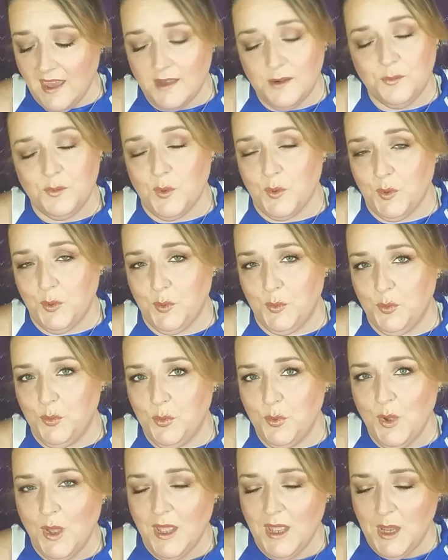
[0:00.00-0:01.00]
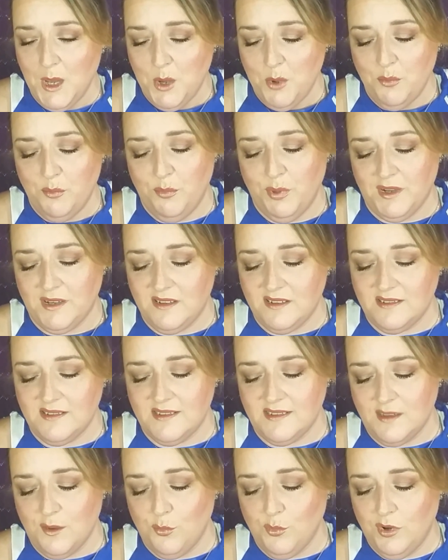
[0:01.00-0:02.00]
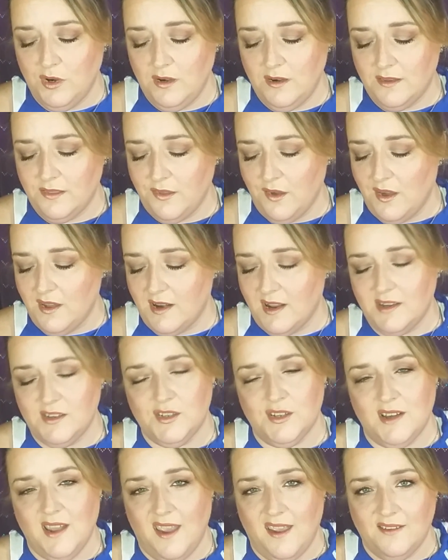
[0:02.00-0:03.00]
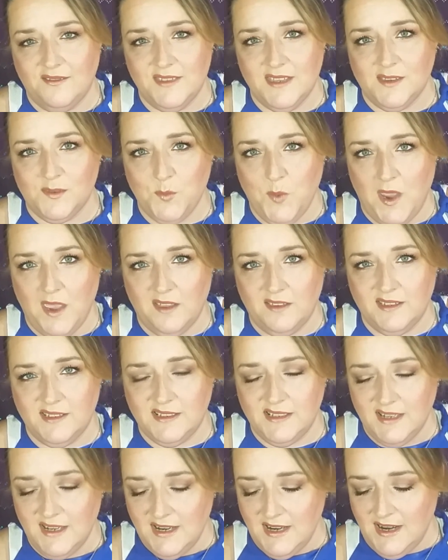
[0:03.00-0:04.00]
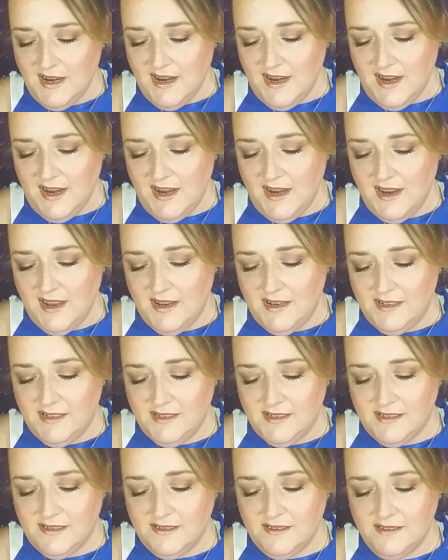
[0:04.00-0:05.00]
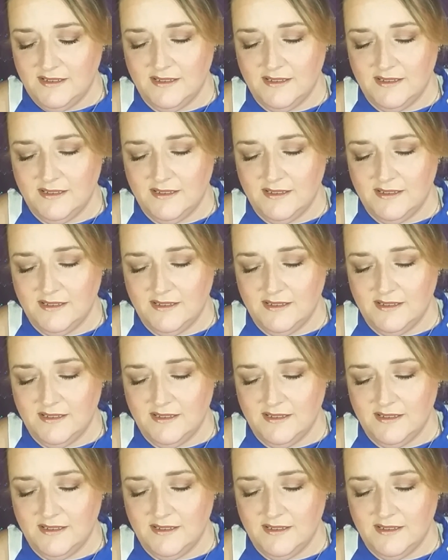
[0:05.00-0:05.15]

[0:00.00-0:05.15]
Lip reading: don't know who, but someone thought I should have this palette, and